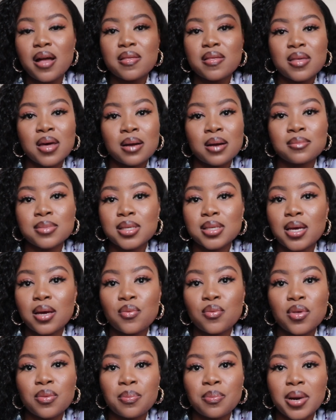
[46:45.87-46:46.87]
that I'm scared
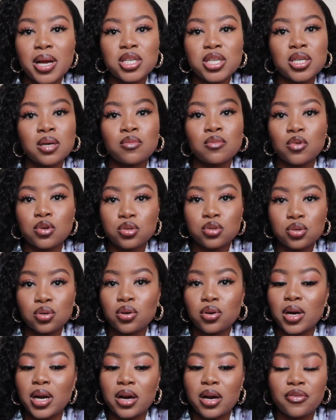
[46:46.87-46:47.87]
with blush I'm going to look like